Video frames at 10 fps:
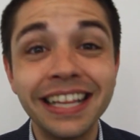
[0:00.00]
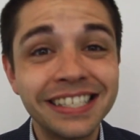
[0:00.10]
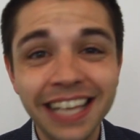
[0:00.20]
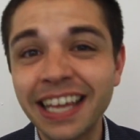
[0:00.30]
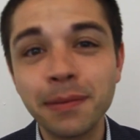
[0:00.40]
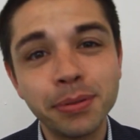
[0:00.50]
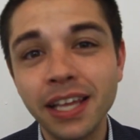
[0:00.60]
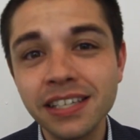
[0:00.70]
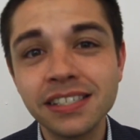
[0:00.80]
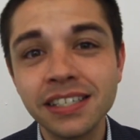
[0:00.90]
and second
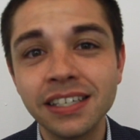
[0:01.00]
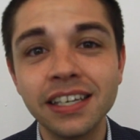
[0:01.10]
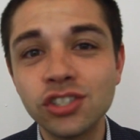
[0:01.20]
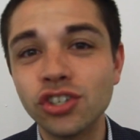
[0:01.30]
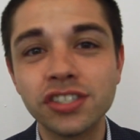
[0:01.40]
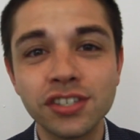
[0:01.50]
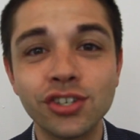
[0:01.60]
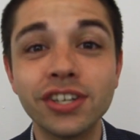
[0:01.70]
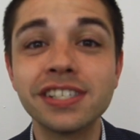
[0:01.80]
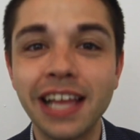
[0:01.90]
place is just as
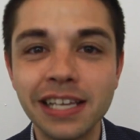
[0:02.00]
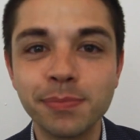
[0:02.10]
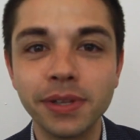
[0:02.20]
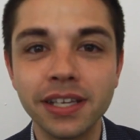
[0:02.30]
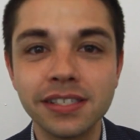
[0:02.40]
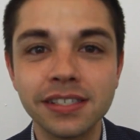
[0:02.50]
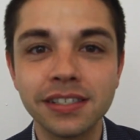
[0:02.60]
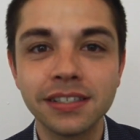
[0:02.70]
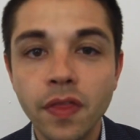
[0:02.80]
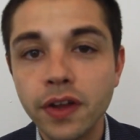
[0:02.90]
good as last place.
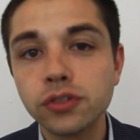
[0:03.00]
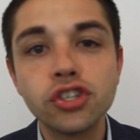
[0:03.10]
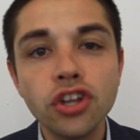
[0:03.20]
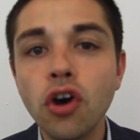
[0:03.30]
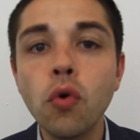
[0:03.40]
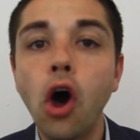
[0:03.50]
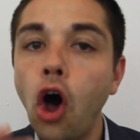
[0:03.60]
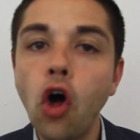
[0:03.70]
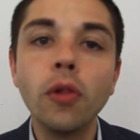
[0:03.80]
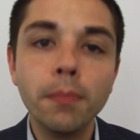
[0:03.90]
There's no
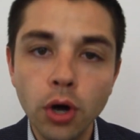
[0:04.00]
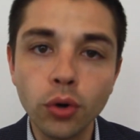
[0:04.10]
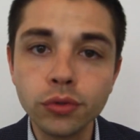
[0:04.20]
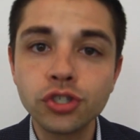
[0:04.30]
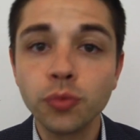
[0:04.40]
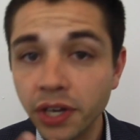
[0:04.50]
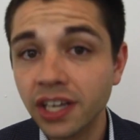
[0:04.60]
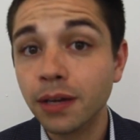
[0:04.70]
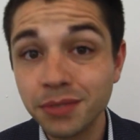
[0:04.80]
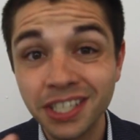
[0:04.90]
almost when it
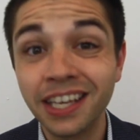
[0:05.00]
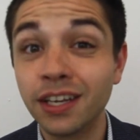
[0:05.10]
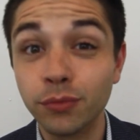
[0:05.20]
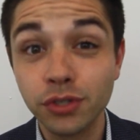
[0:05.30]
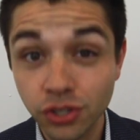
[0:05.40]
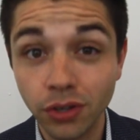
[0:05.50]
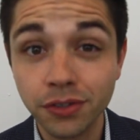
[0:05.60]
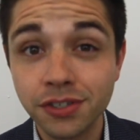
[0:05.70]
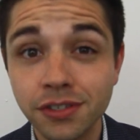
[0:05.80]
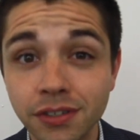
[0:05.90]
comes to getting
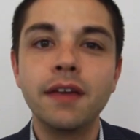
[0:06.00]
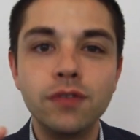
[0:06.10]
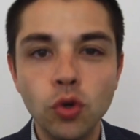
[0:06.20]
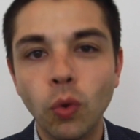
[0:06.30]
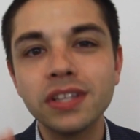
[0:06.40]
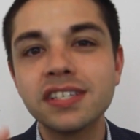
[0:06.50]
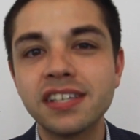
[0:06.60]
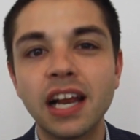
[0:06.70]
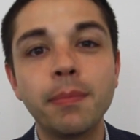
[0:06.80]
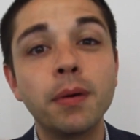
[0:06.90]
results. If you want to
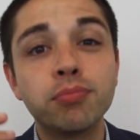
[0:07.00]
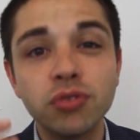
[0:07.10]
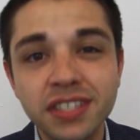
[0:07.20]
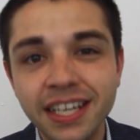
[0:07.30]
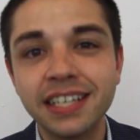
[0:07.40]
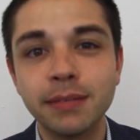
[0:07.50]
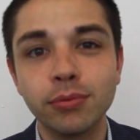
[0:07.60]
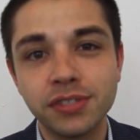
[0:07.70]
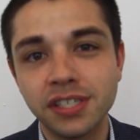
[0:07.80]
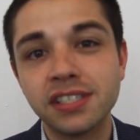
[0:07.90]
set up a
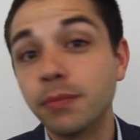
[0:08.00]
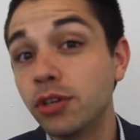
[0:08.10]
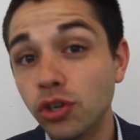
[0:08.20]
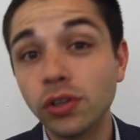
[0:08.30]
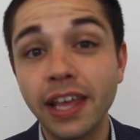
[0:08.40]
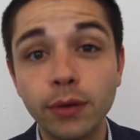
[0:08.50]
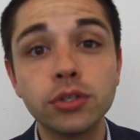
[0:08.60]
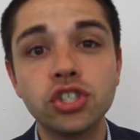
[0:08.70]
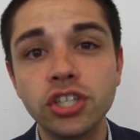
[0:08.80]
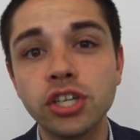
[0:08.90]
predictable system in your
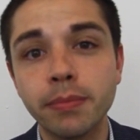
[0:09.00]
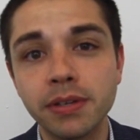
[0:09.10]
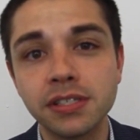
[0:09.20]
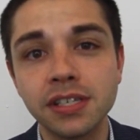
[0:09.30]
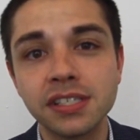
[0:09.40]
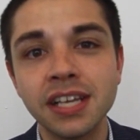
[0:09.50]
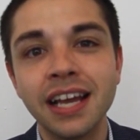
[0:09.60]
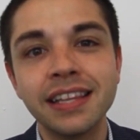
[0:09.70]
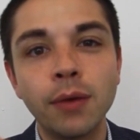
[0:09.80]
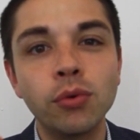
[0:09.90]
language teaching business
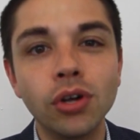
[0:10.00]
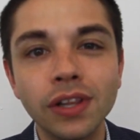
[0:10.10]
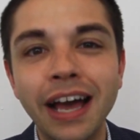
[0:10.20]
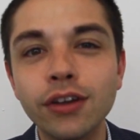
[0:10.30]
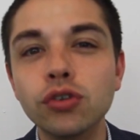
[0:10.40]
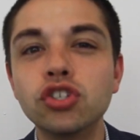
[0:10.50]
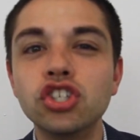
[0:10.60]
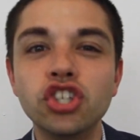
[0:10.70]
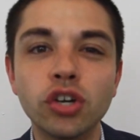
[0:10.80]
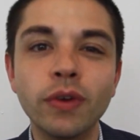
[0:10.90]
that will allow you to
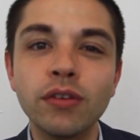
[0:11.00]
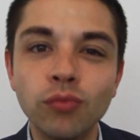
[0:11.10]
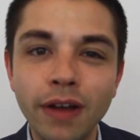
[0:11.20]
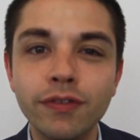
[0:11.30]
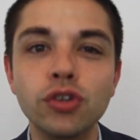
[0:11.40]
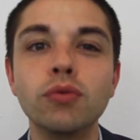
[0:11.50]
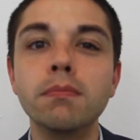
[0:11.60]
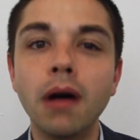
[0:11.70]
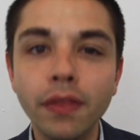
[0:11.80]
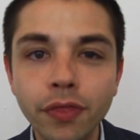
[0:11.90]
generate revenue
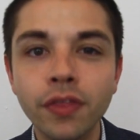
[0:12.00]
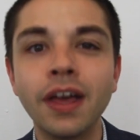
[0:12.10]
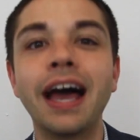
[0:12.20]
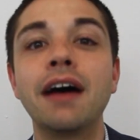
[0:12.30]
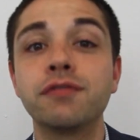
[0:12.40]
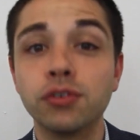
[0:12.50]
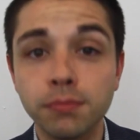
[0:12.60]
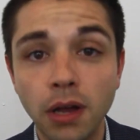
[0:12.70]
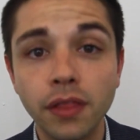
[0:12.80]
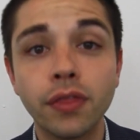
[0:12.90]
month after
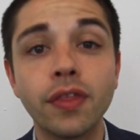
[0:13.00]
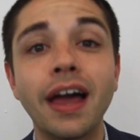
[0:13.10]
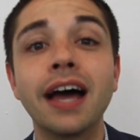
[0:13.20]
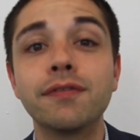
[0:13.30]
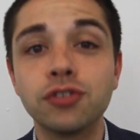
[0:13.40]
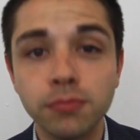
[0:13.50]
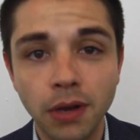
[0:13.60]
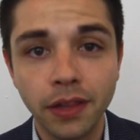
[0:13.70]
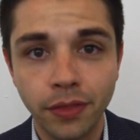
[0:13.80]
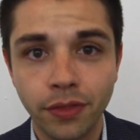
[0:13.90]
month after
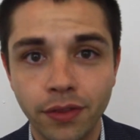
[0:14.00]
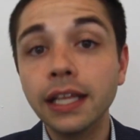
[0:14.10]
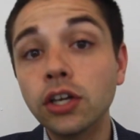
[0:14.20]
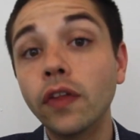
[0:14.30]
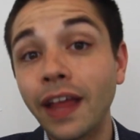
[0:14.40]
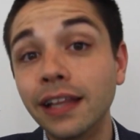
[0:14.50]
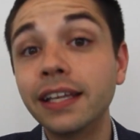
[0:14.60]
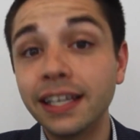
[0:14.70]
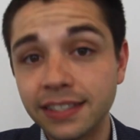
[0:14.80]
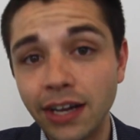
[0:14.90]
month, click on that
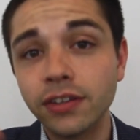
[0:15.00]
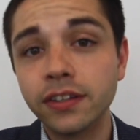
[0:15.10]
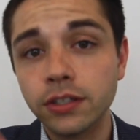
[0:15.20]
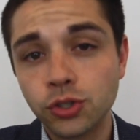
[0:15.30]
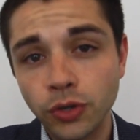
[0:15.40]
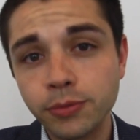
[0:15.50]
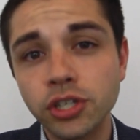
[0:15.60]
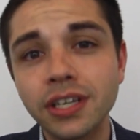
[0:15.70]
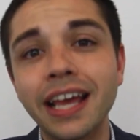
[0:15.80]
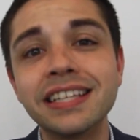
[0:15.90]
link down in the
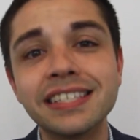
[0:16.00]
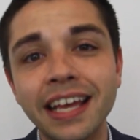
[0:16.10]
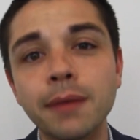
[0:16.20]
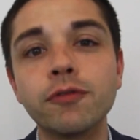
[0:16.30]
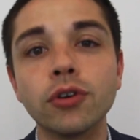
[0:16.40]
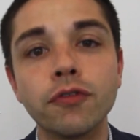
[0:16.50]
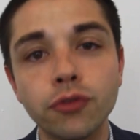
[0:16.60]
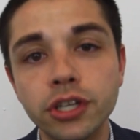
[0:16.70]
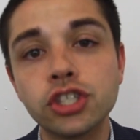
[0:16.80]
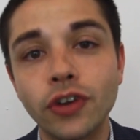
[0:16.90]
description and sign up for a
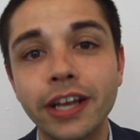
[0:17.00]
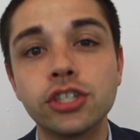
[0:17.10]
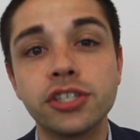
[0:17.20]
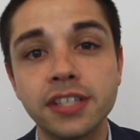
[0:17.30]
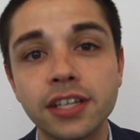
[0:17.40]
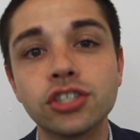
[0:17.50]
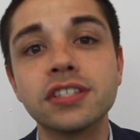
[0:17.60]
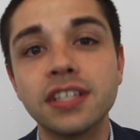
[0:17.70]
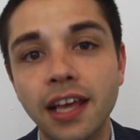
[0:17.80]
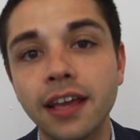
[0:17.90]
free strategy session
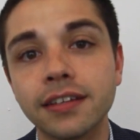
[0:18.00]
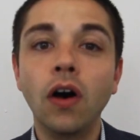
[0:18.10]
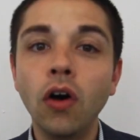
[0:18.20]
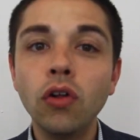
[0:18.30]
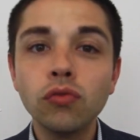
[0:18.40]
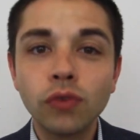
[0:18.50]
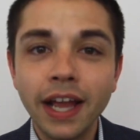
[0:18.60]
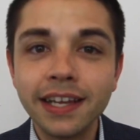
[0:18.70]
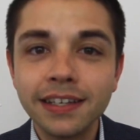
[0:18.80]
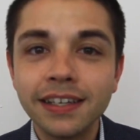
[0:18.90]
today. All
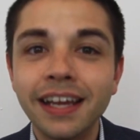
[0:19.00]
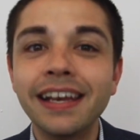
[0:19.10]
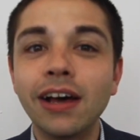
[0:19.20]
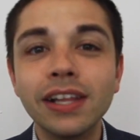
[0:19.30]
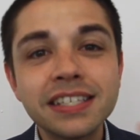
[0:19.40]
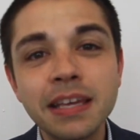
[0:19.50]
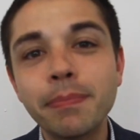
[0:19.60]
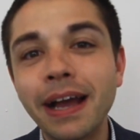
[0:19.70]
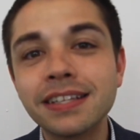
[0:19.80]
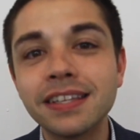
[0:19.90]
right. Now let's get
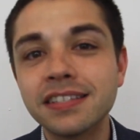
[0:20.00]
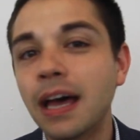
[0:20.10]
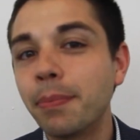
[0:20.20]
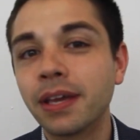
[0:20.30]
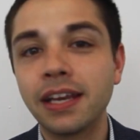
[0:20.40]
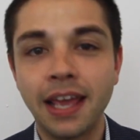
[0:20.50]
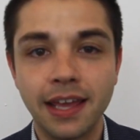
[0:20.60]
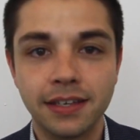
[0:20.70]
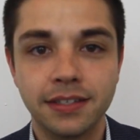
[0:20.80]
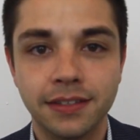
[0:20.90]
back to the topic at
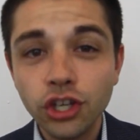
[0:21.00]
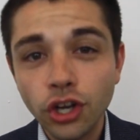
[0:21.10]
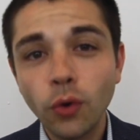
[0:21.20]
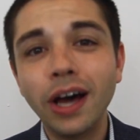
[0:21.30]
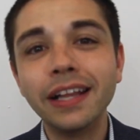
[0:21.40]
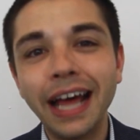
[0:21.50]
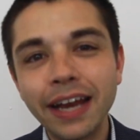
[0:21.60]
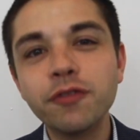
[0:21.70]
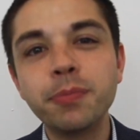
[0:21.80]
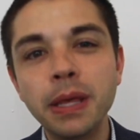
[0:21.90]
hand. You know, a lot
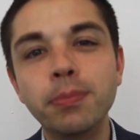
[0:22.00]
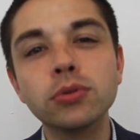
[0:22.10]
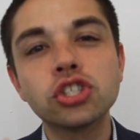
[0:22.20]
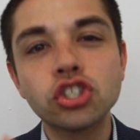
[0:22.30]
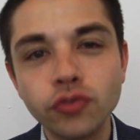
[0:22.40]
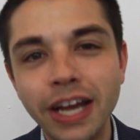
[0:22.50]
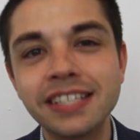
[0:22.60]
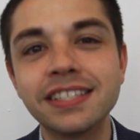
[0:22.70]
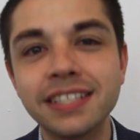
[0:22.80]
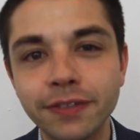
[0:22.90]
of people
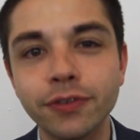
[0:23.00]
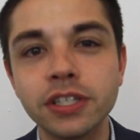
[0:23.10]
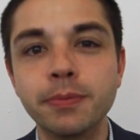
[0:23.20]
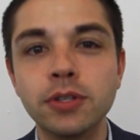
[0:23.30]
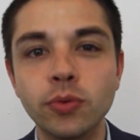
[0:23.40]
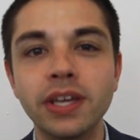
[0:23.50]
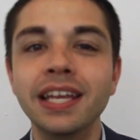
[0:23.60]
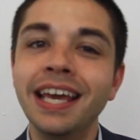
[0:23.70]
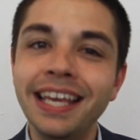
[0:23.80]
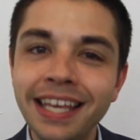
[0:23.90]
stress the difference
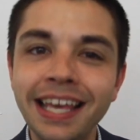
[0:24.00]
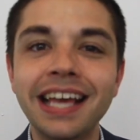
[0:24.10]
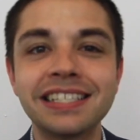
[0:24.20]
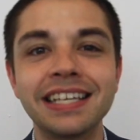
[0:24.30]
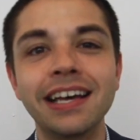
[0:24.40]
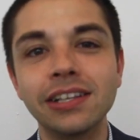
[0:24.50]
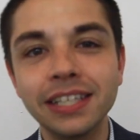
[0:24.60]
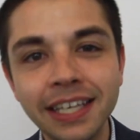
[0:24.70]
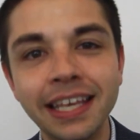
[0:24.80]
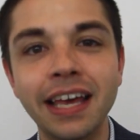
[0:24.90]
between
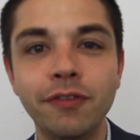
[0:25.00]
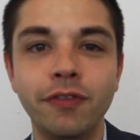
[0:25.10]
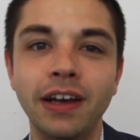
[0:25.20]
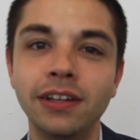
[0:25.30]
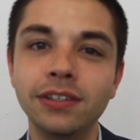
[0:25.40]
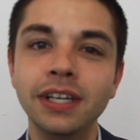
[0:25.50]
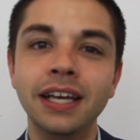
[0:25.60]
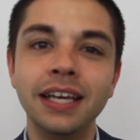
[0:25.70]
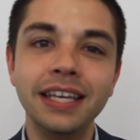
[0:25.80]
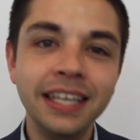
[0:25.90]
ESL, EFL,
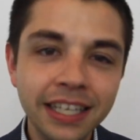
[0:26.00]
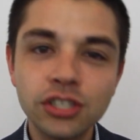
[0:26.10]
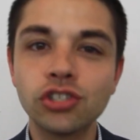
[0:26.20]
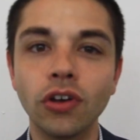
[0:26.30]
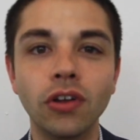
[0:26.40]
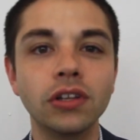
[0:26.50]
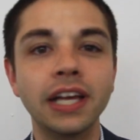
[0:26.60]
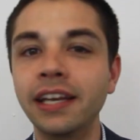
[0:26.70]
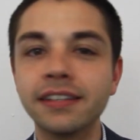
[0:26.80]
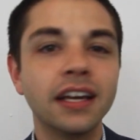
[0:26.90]
ESOL,
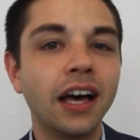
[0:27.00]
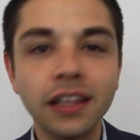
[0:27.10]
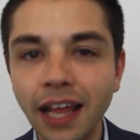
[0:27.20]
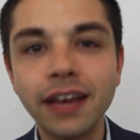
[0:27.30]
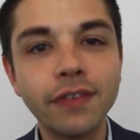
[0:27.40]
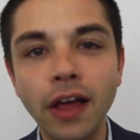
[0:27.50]
and a lot of